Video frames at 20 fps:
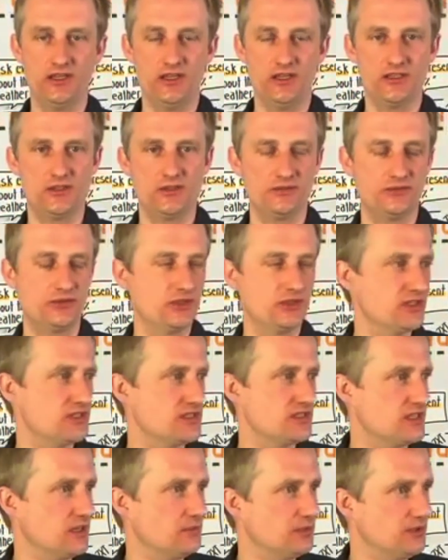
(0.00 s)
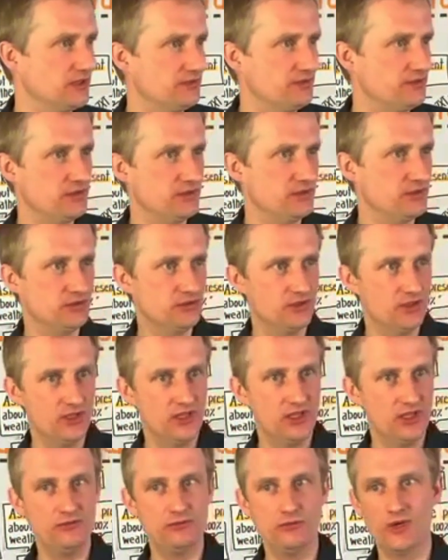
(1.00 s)
So for example,
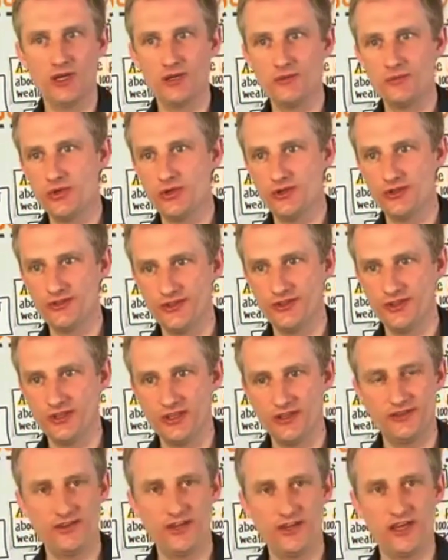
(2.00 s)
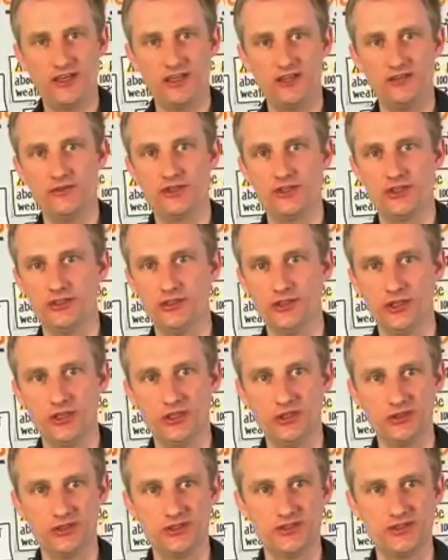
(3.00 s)
if one person is taking visual
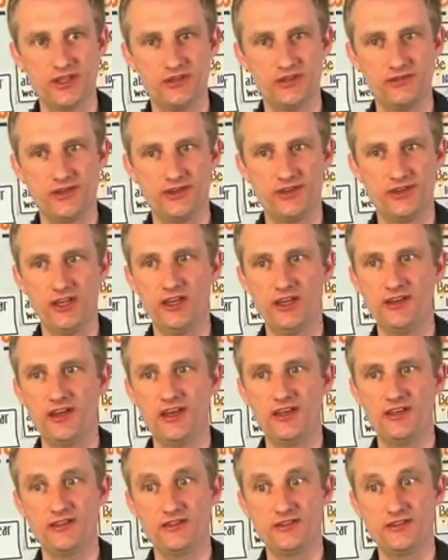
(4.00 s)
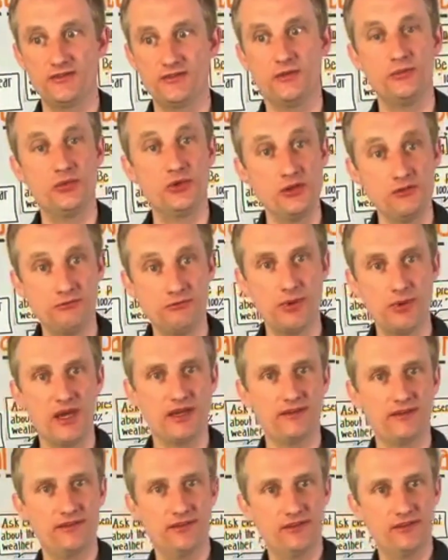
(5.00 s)
notes and facilitates and brief
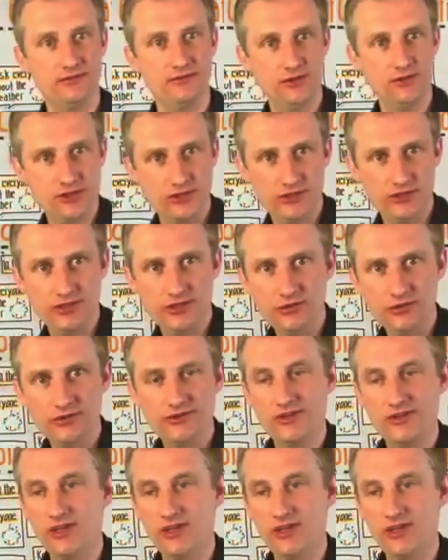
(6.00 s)
backs his visual notes,